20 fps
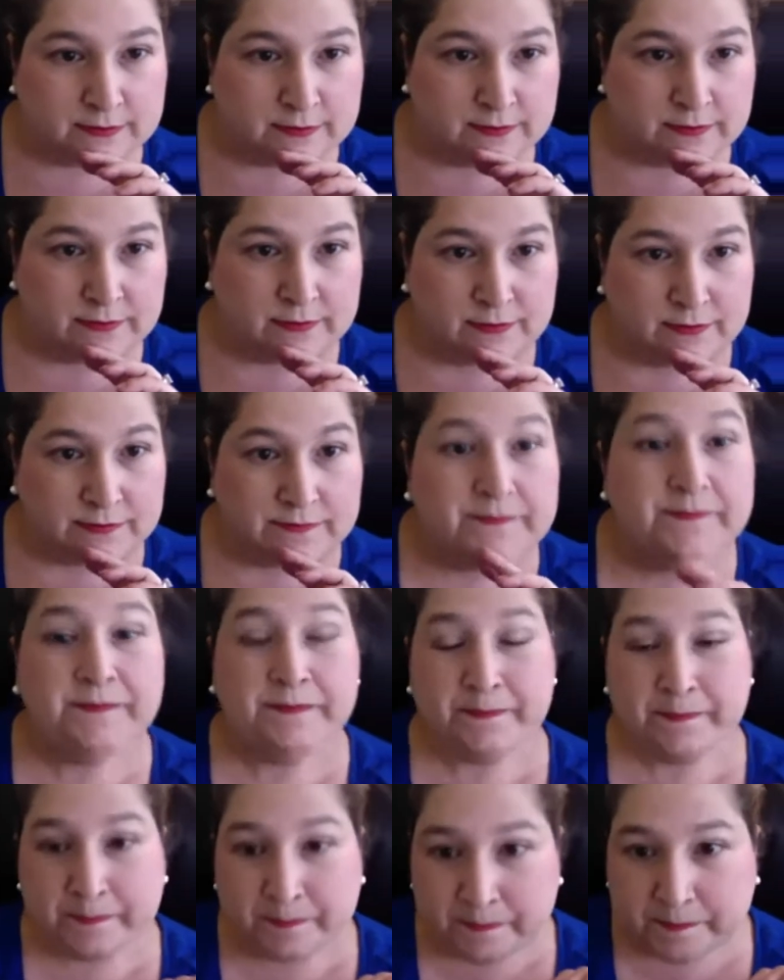
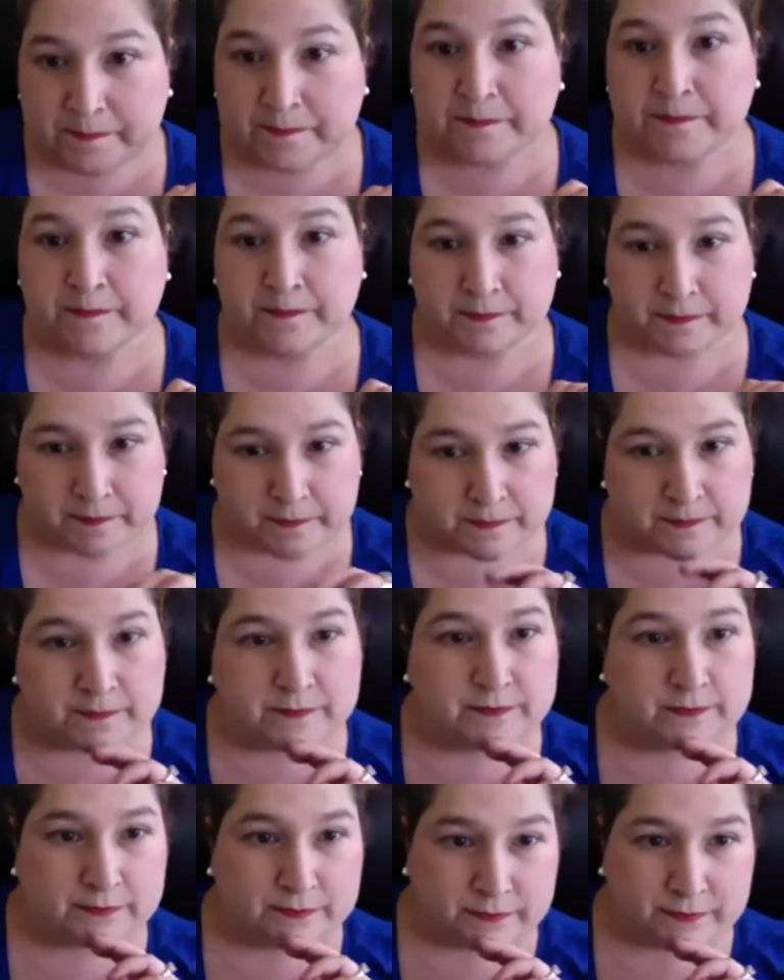
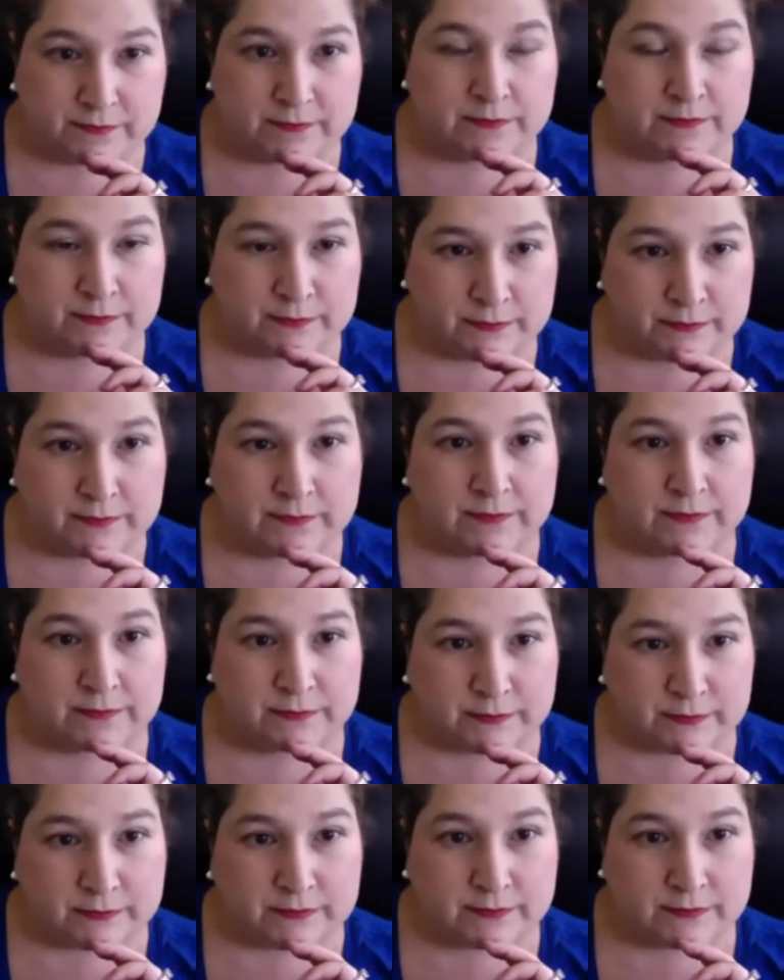
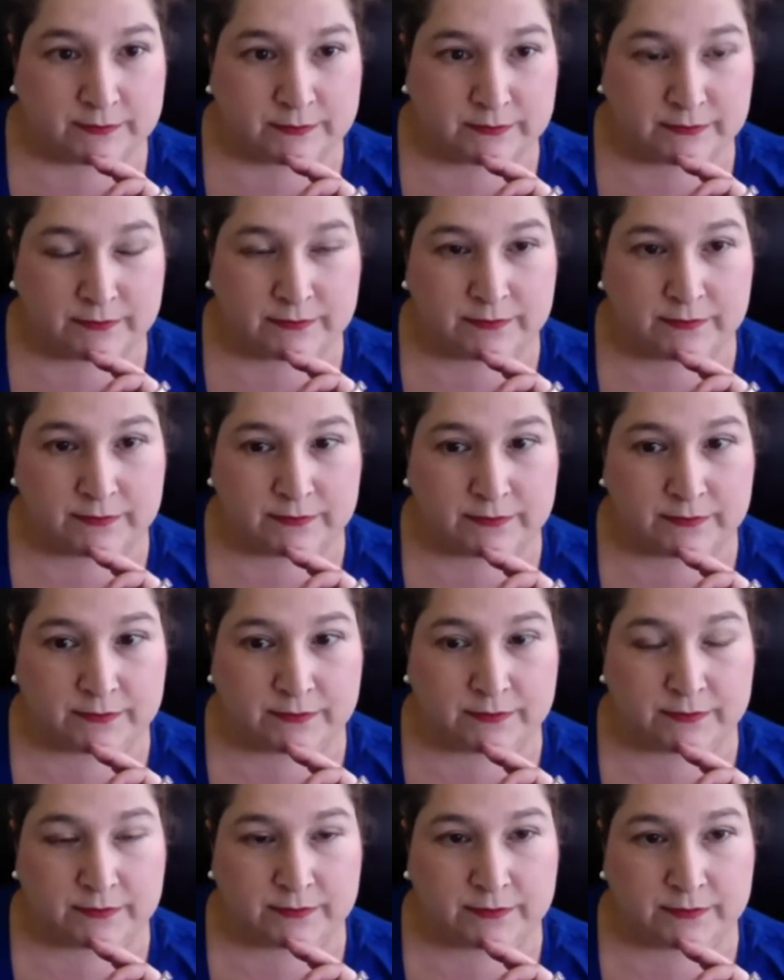
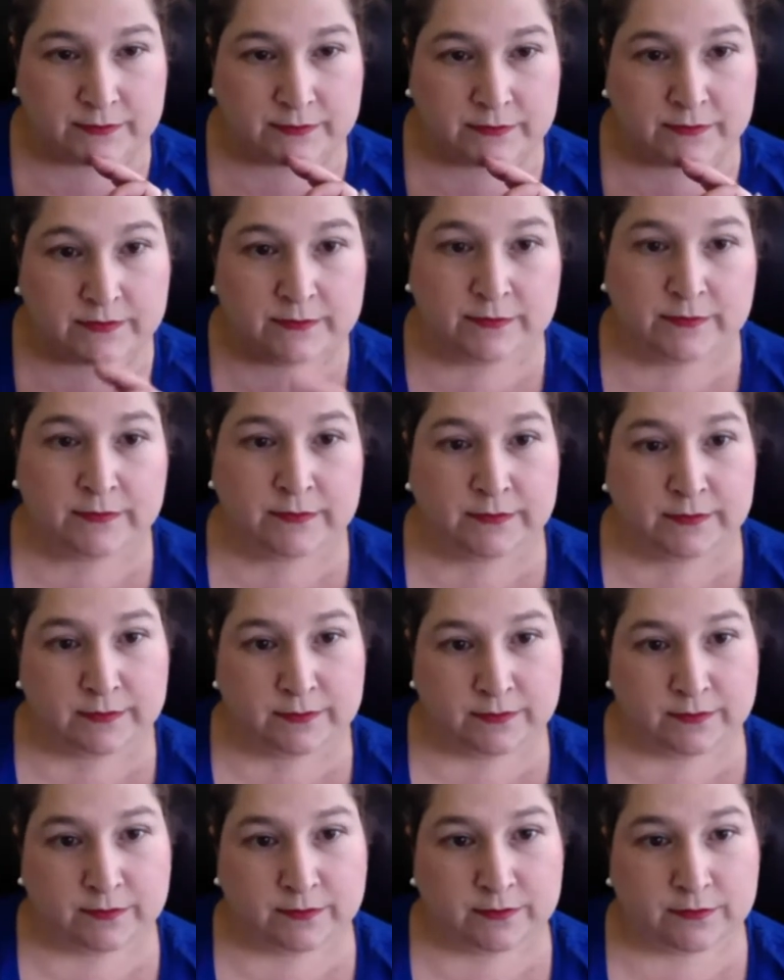
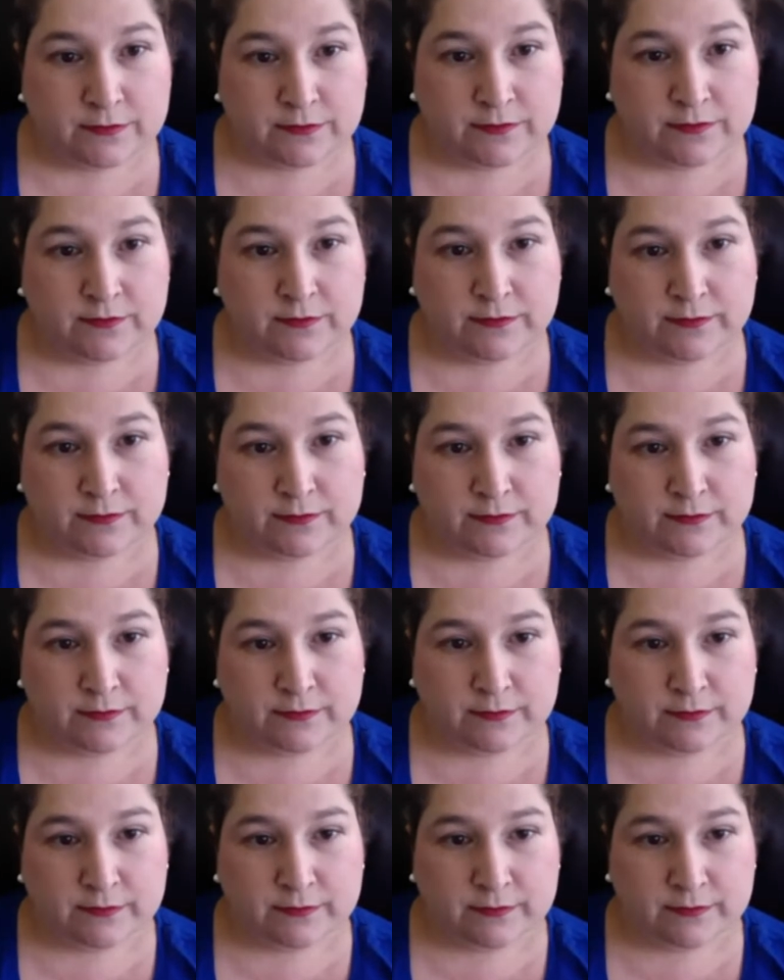
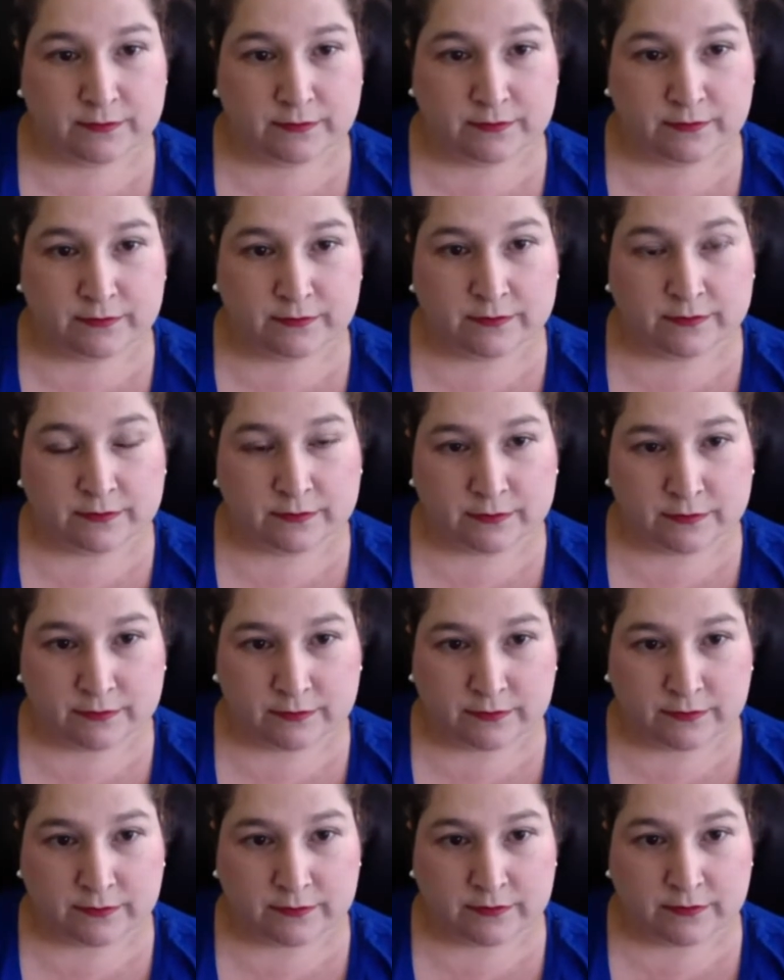
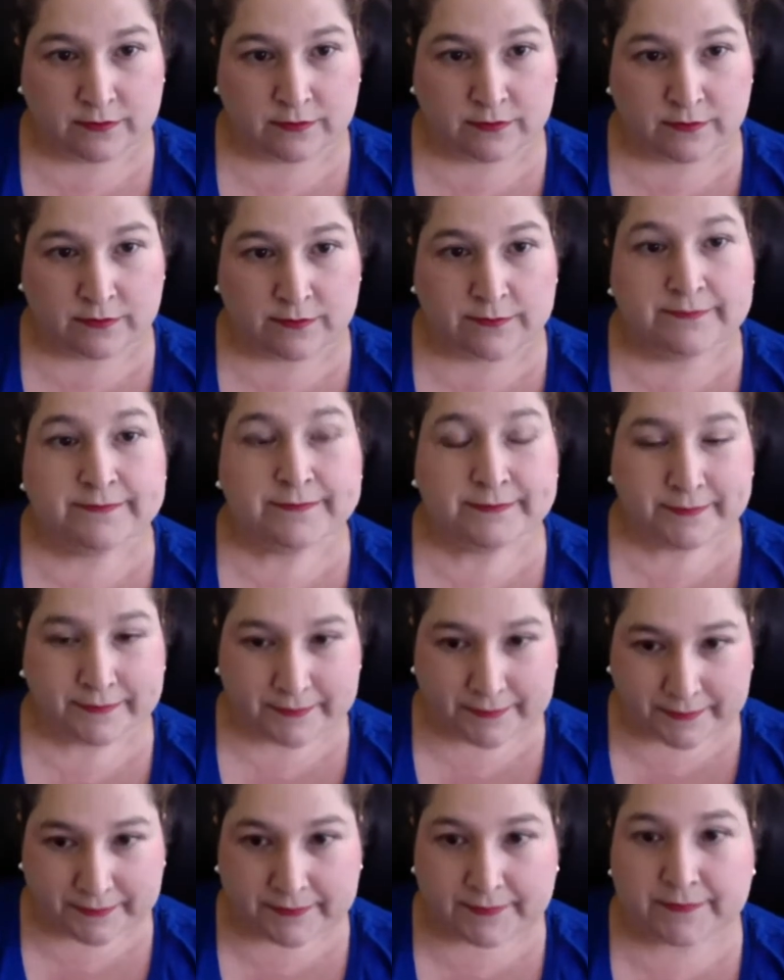(silent)